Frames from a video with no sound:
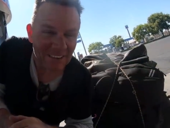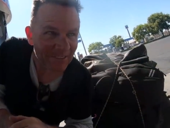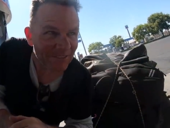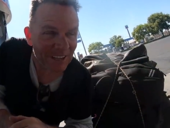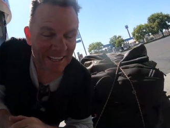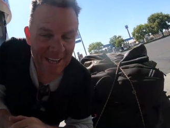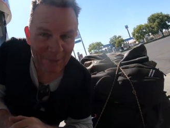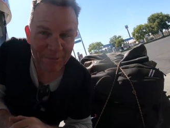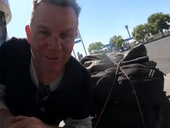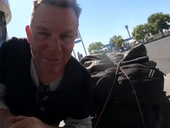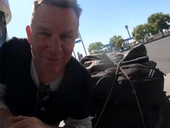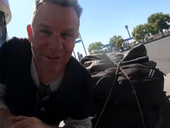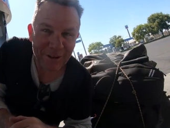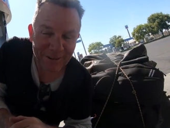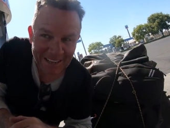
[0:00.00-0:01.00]
So filling up for
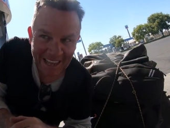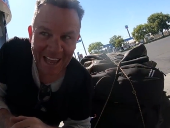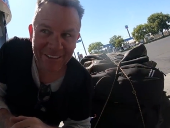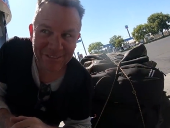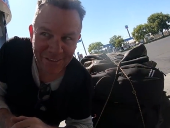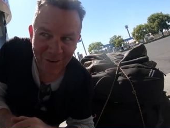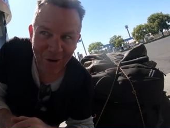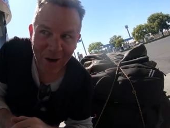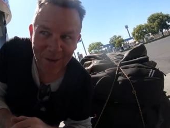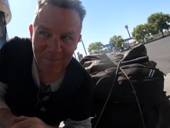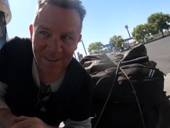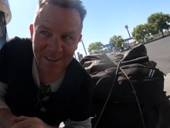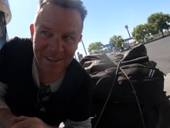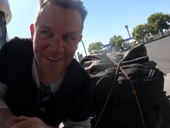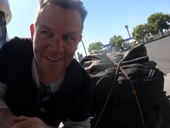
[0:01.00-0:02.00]
the very last
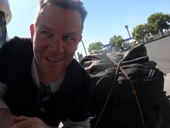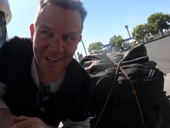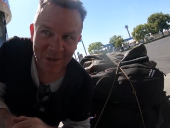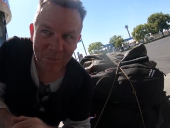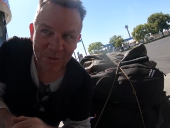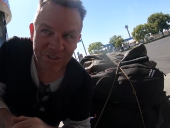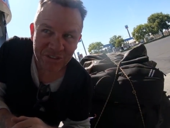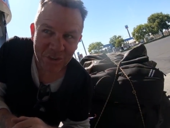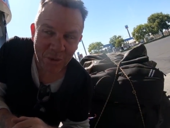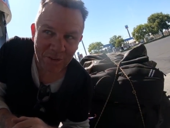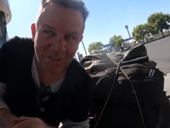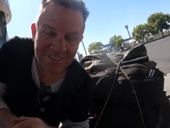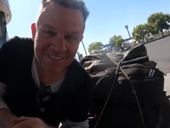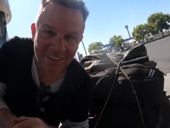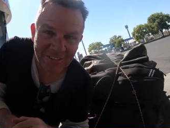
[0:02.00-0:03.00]
time. with
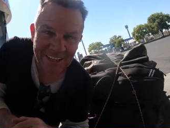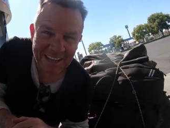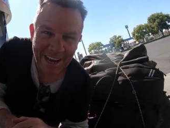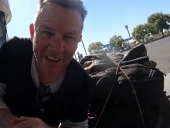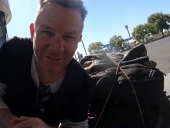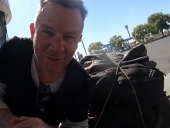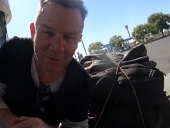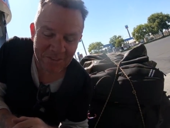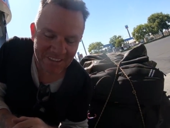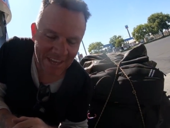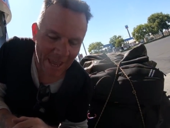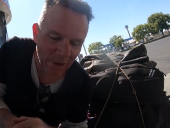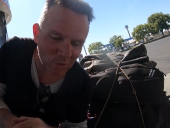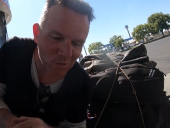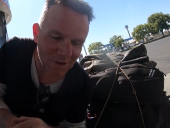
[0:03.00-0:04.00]
270 k's from
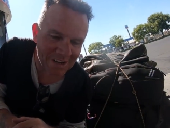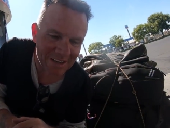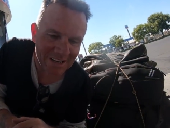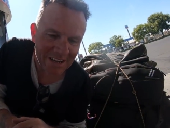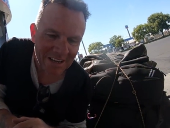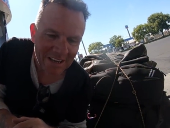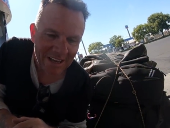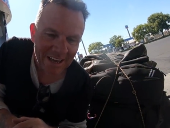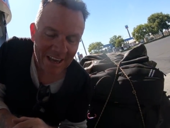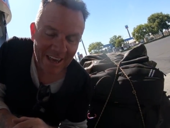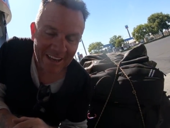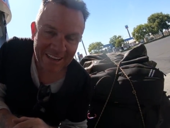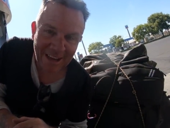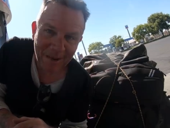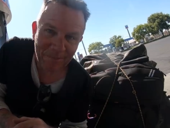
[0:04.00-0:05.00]
Seattle
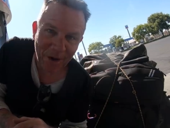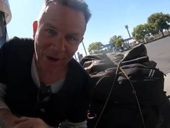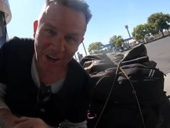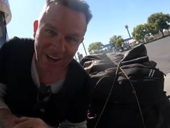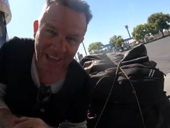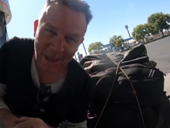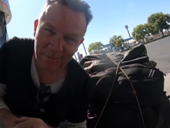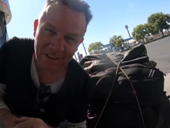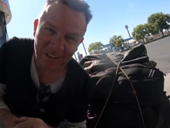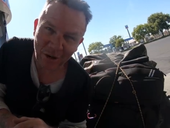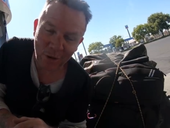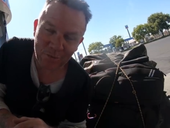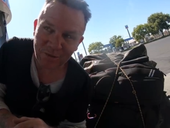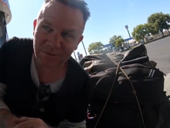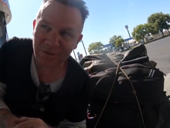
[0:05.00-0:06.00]
and um, I don't know how many
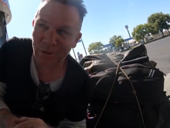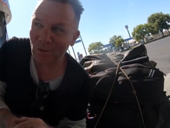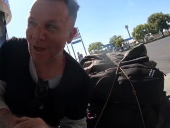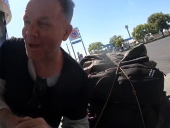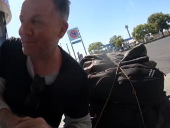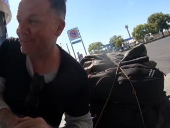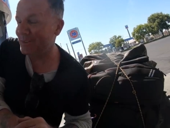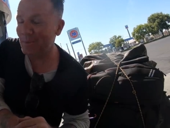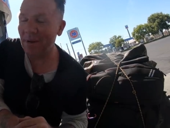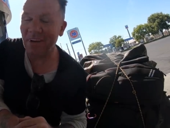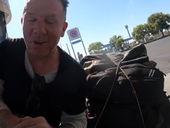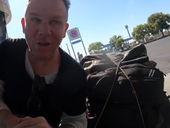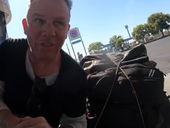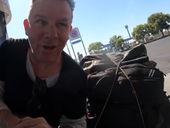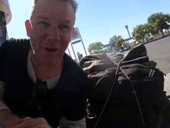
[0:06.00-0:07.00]
times I've filled up. It's been
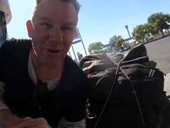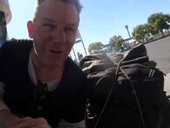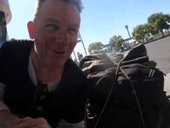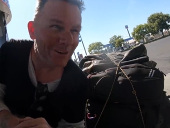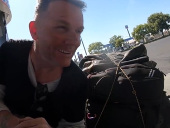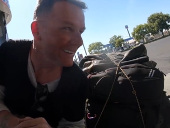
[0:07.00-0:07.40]
a lot though